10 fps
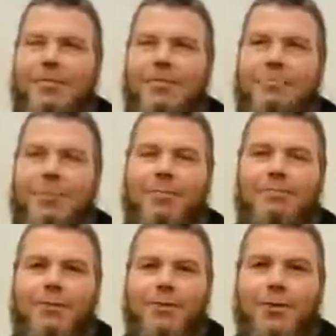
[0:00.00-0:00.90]
I'm
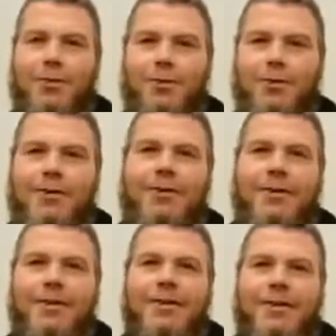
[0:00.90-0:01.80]
so,
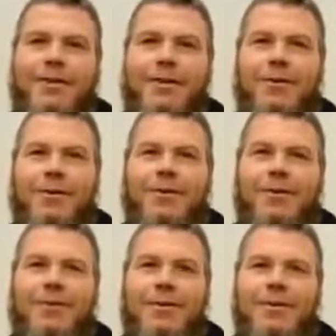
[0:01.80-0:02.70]
no,
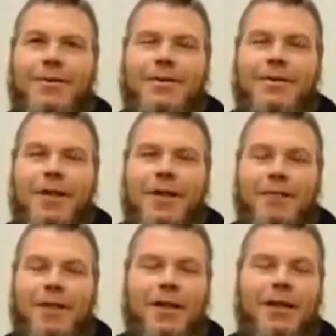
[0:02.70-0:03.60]

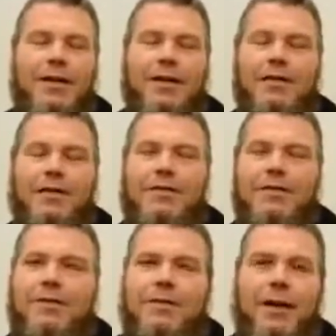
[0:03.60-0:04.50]
I'm glad I did.
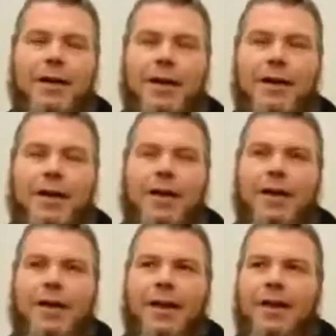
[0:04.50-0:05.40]
I'm
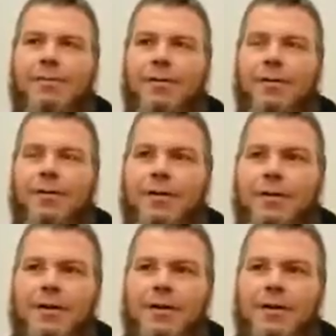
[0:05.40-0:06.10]
glad I came here.